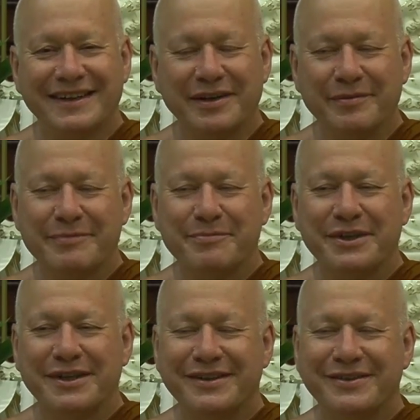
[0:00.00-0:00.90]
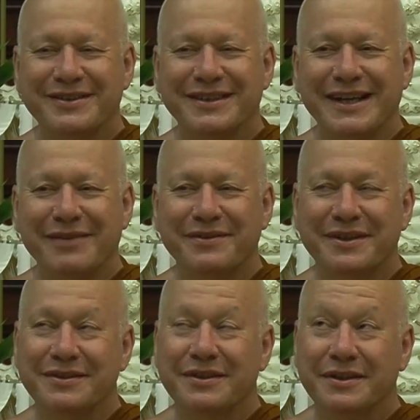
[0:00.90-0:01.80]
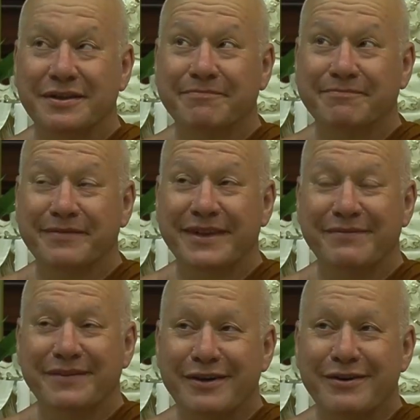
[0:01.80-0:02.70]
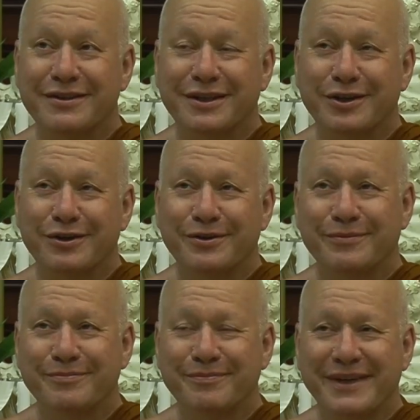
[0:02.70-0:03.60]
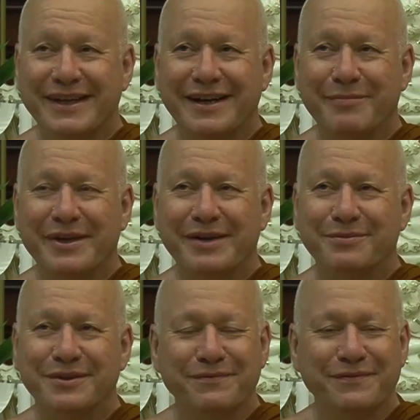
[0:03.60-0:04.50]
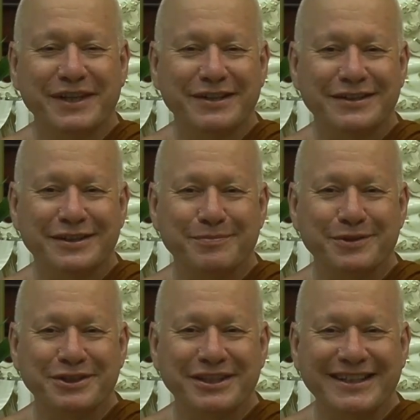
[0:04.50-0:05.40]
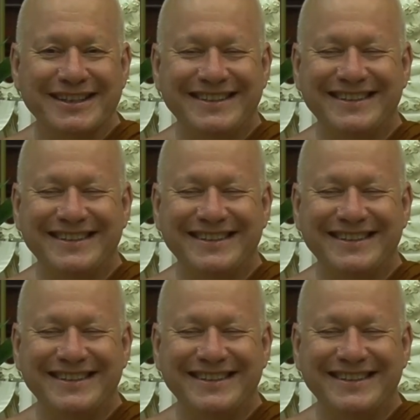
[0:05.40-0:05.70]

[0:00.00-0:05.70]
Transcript: I remember I was 11, I was going, if there is a God, may I be able to fix this machine.